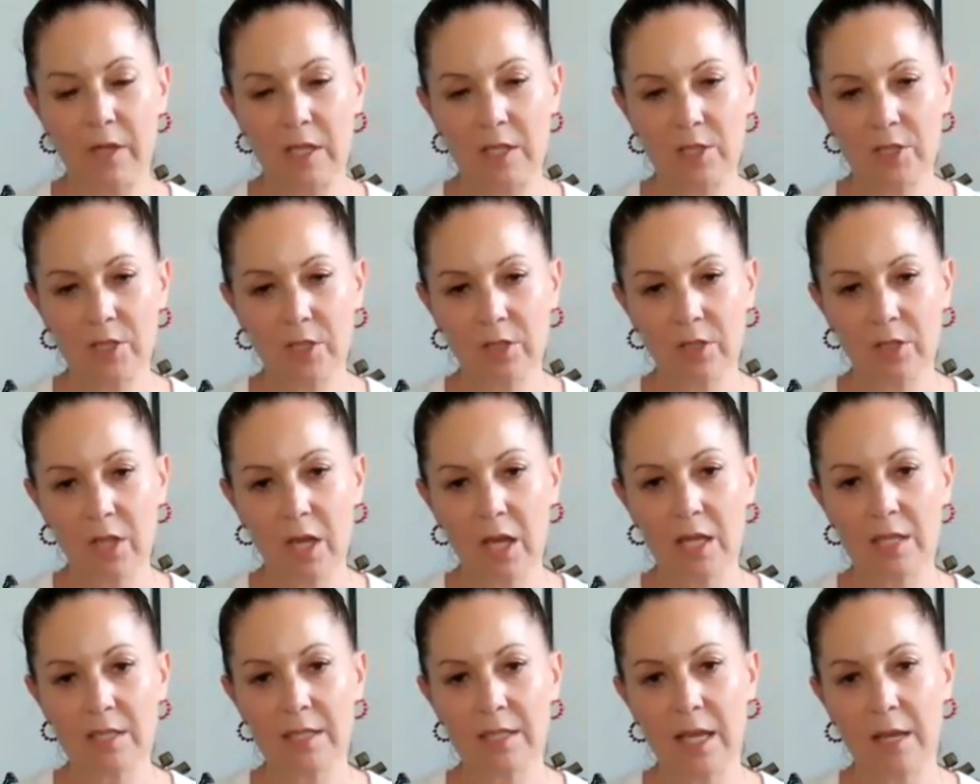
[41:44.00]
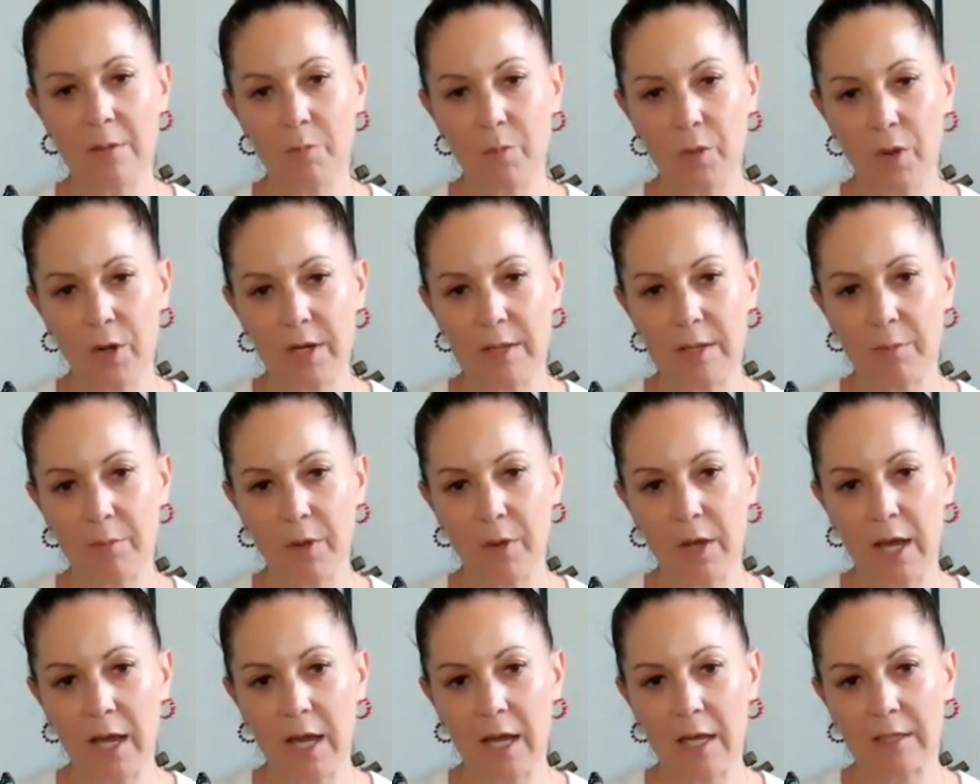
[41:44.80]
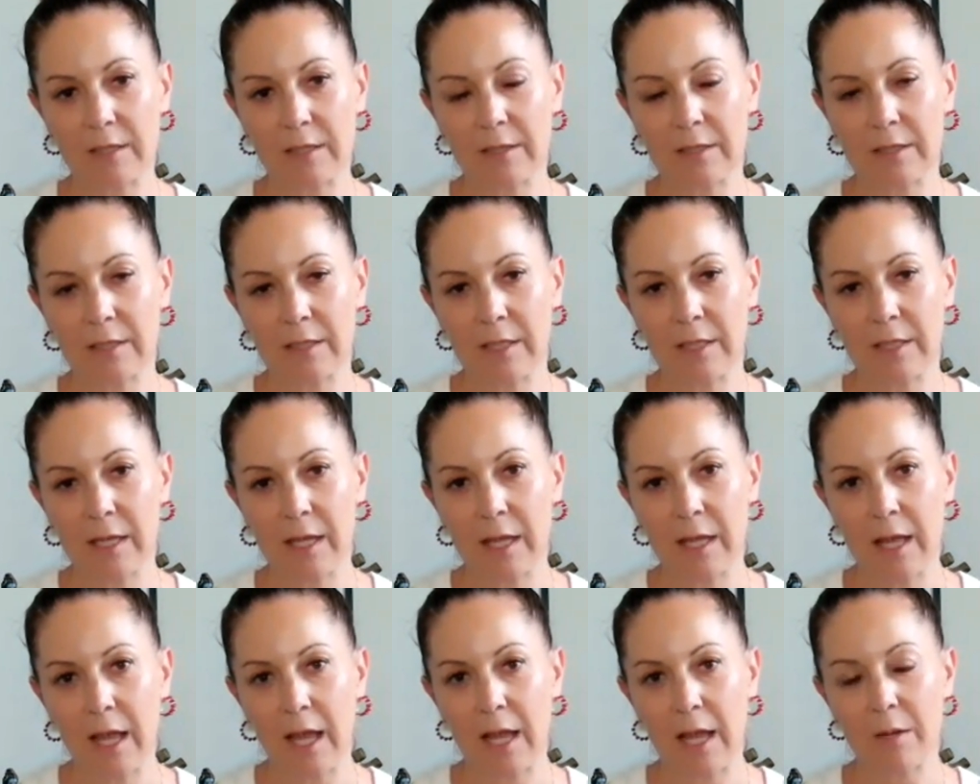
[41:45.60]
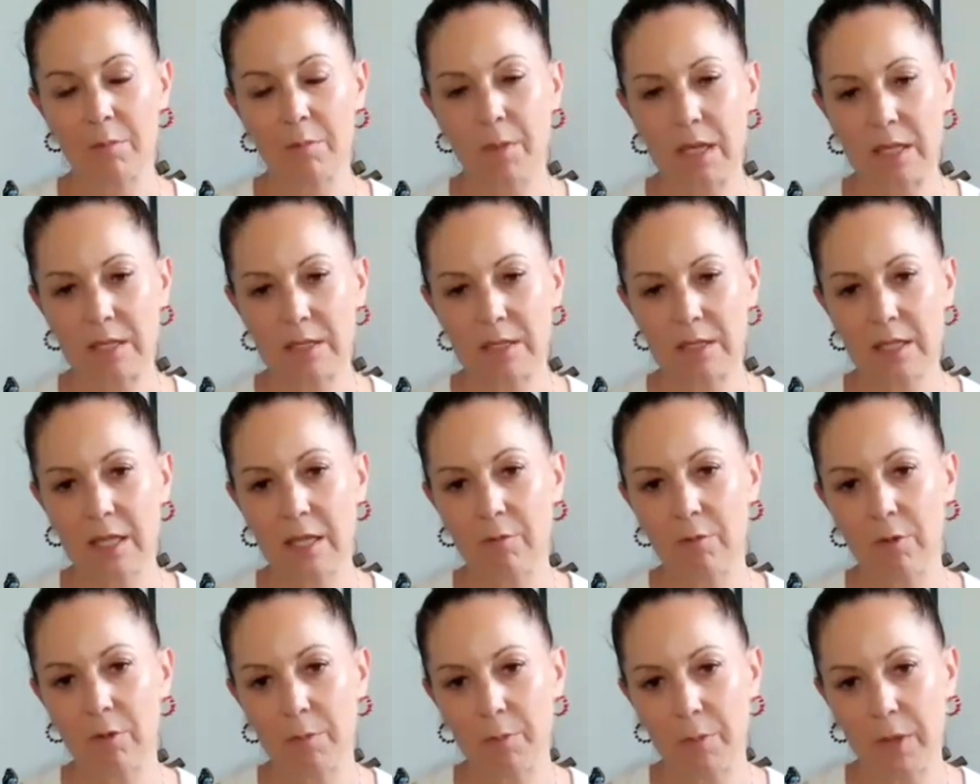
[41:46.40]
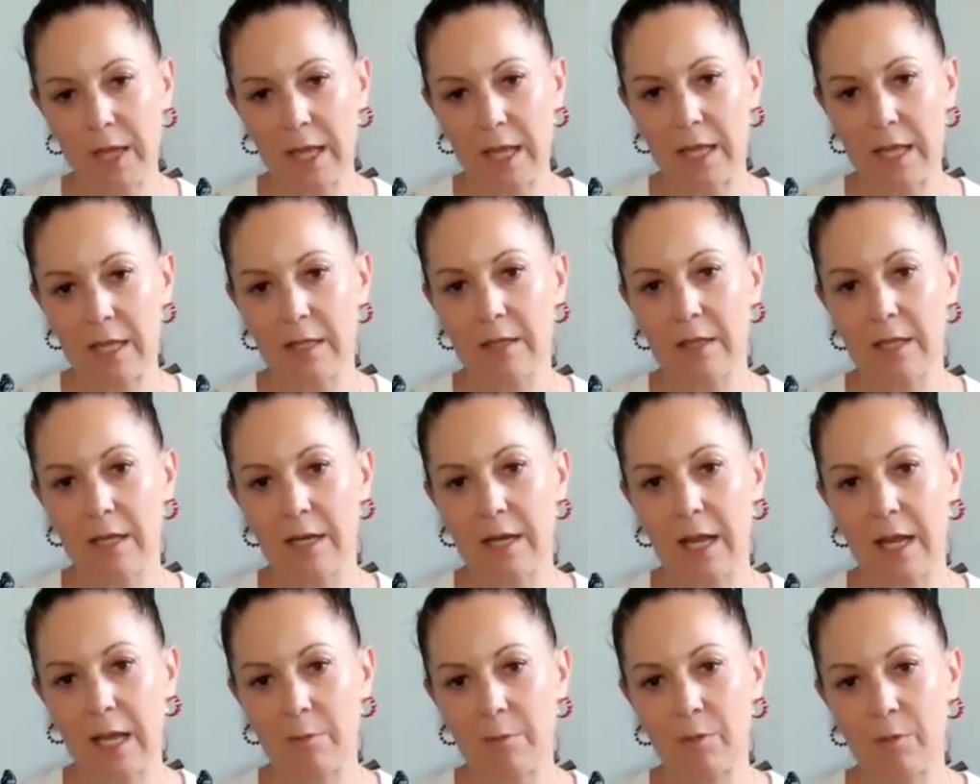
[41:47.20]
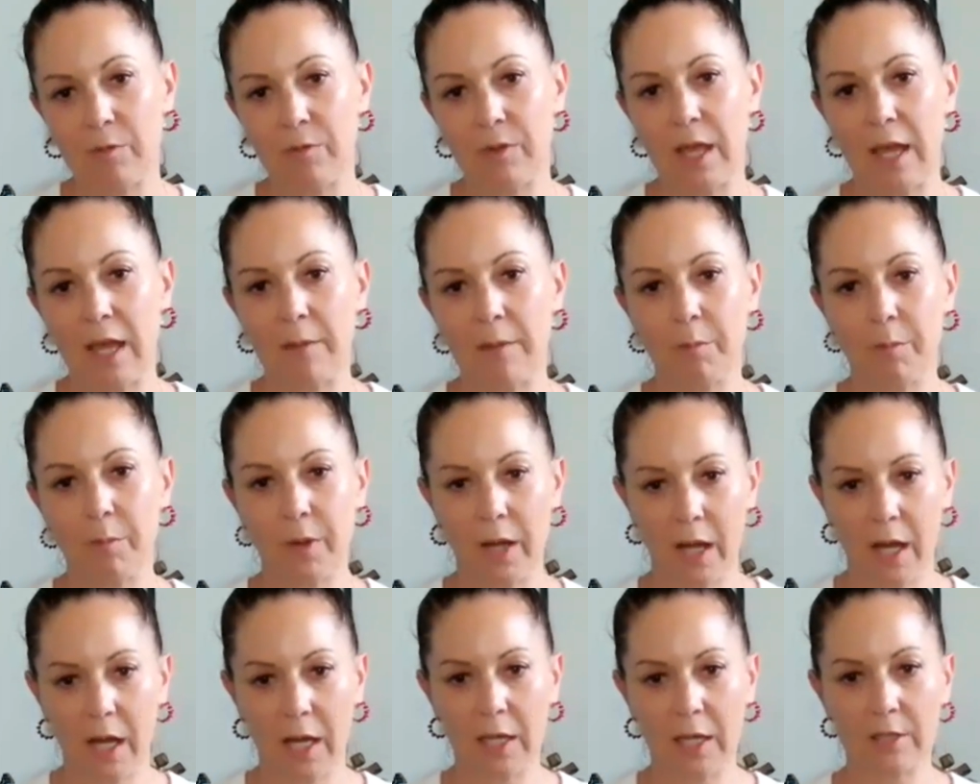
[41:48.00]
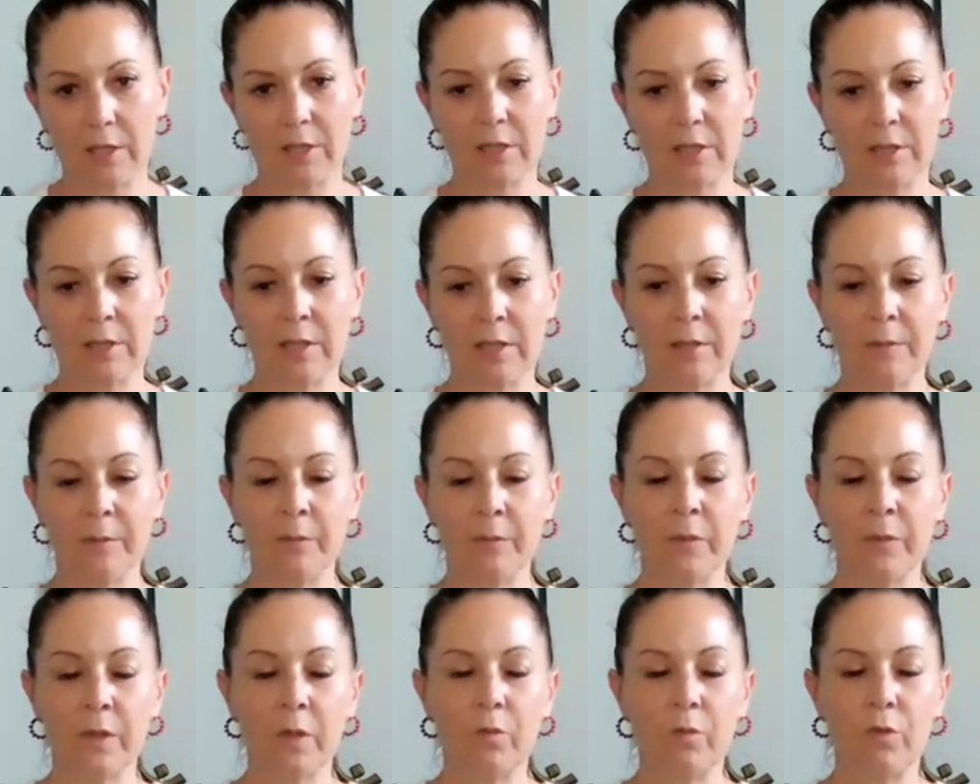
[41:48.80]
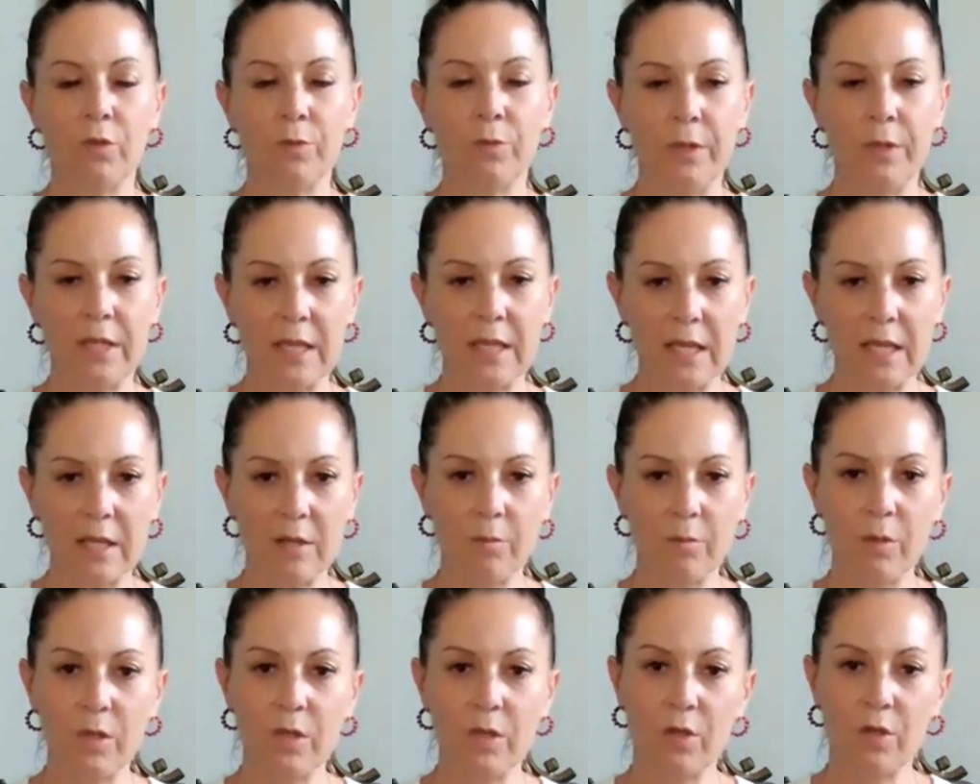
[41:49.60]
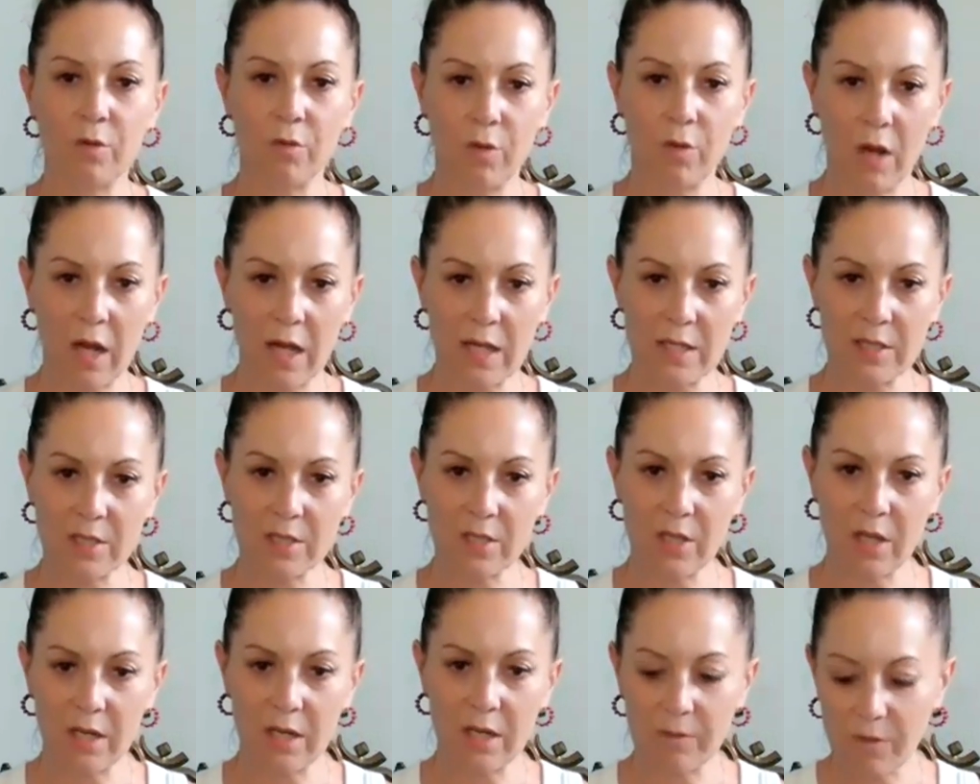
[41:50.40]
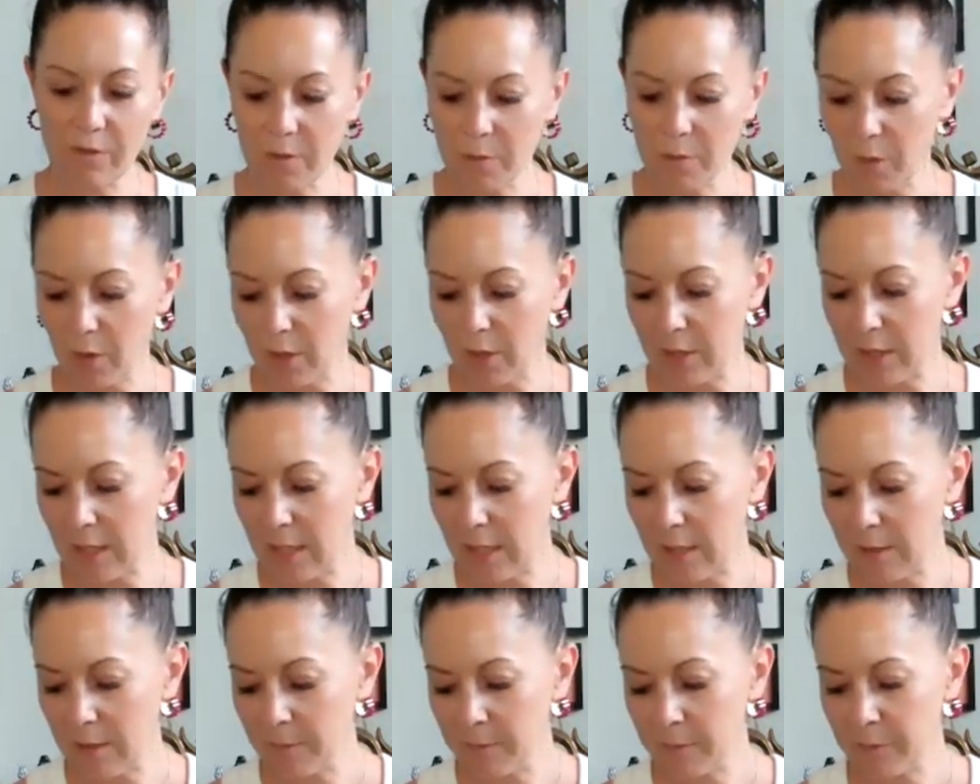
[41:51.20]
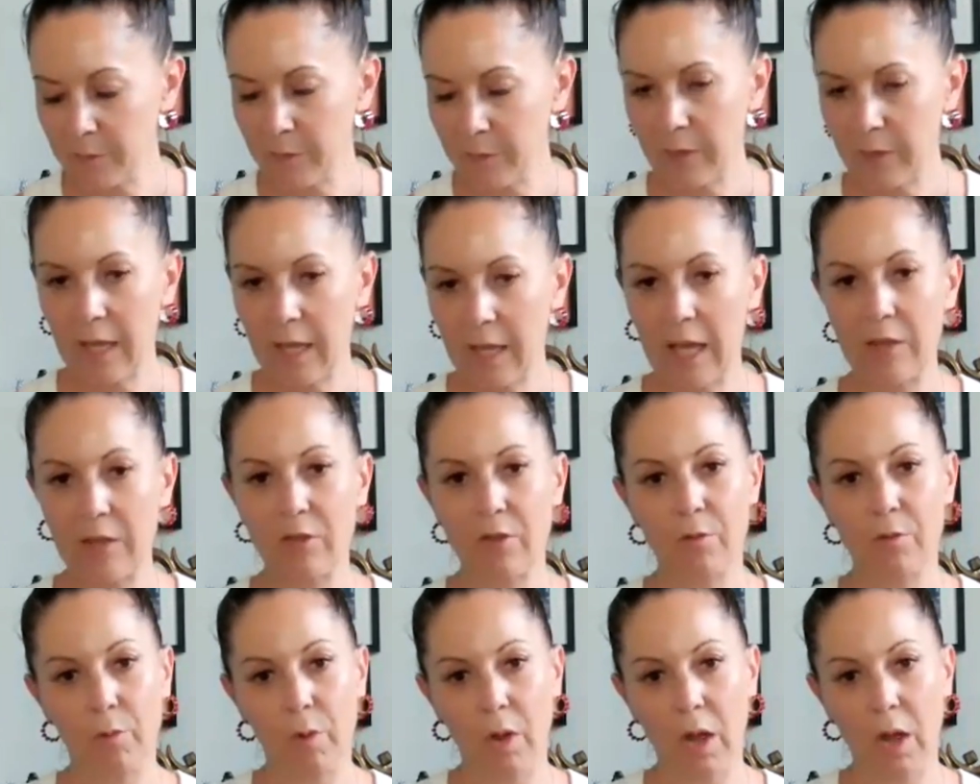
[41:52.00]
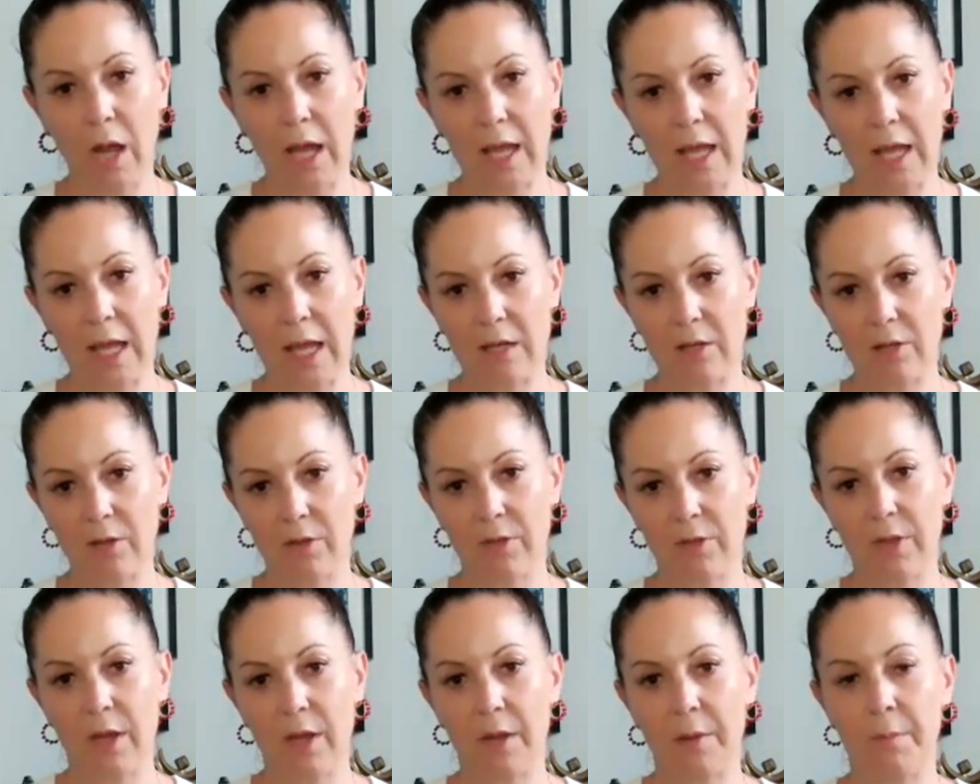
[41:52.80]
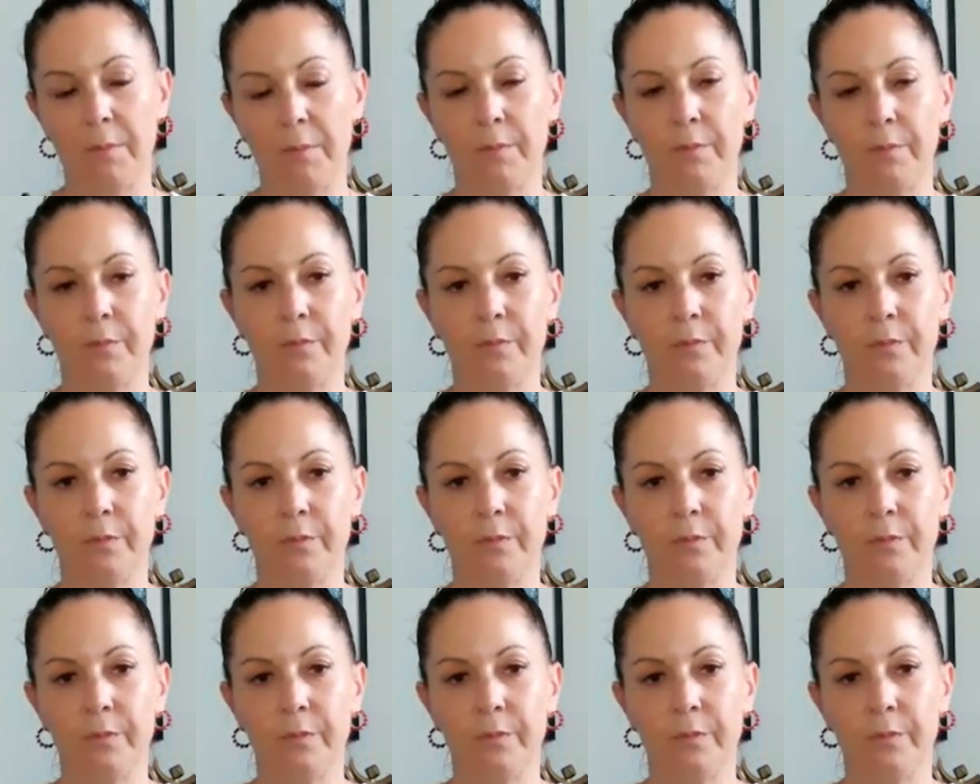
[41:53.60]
visualize that body part, and mentally repeat the name of that part. We'll begin with the right side of the body and the right hand thumb.